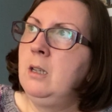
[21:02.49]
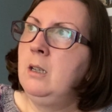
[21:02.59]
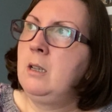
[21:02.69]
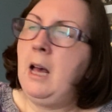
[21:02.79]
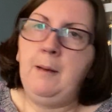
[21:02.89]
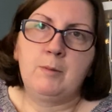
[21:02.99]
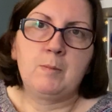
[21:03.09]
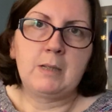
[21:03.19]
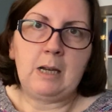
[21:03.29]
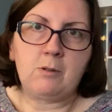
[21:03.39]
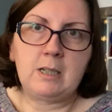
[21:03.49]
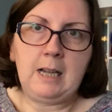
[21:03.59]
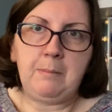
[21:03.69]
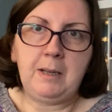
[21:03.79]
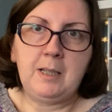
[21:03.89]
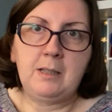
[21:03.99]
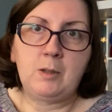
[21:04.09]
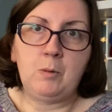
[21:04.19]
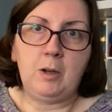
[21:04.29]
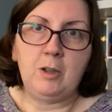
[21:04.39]
some Downton Abbey
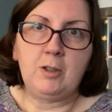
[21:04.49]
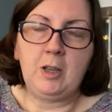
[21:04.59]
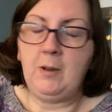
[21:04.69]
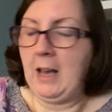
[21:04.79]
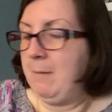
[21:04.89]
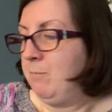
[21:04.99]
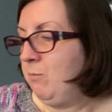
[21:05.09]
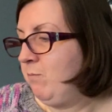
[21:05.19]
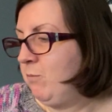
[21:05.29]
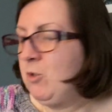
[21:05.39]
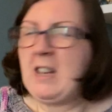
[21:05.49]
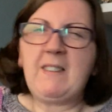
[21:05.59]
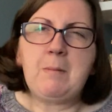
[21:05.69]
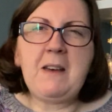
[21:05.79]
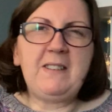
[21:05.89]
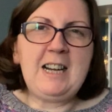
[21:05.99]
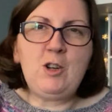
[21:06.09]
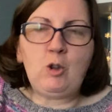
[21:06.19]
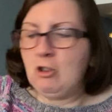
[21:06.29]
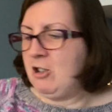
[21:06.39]
to watch. So yeah, just having a bit of an
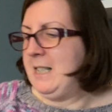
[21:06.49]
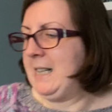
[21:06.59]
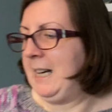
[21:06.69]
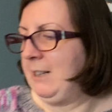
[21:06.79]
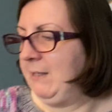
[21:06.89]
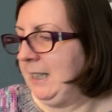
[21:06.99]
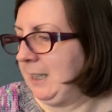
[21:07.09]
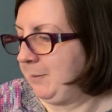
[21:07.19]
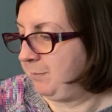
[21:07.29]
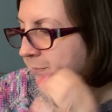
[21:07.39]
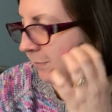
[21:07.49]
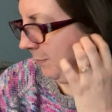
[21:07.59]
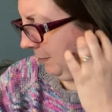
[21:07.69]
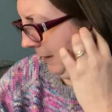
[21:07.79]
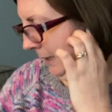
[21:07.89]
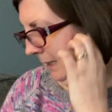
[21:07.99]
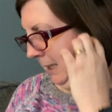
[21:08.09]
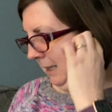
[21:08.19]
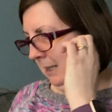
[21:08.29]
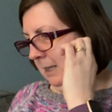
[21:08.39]
indulgent day really,
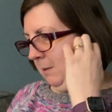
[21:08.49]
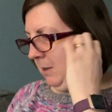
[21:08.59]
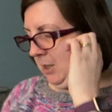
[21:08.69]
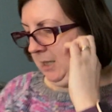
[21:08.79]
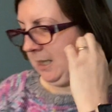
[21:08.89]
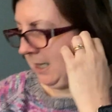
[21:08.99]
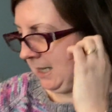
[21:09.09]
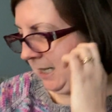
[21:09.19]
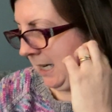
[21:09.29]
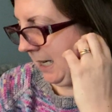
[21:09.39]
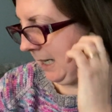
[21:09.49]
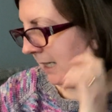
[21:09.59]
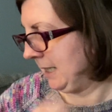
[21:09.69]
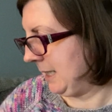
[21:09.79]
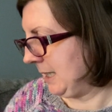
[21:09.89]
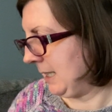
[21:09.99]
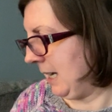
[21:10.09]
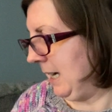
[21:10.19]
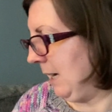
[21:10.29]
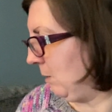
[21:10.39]
which is nice.
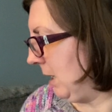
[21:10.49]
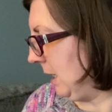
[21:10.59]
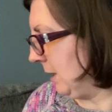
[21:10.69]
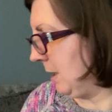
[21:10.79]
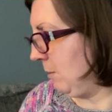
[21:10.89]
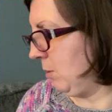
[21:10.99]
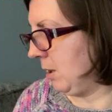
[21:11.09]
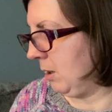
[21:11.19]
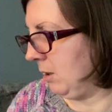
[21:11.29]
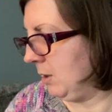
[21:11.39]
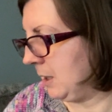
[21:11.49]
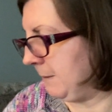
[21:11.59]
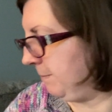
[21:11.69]
What else have we got?